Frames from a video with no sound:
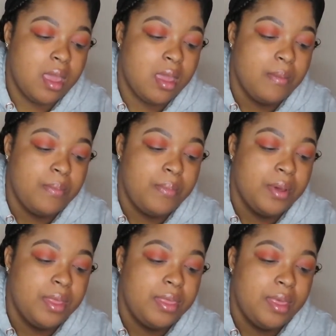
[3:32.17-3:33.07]
and
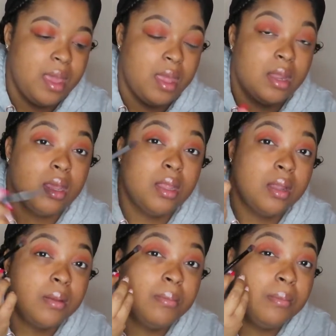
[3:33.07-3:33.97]
put that
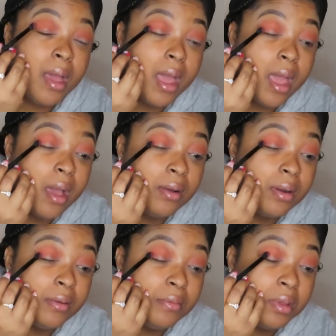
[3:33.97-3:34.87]
in my
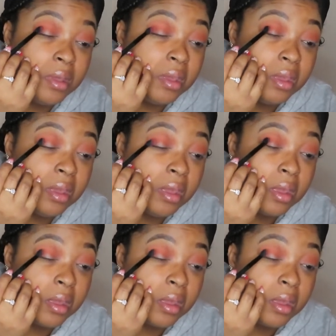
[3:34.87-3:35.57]
outer V,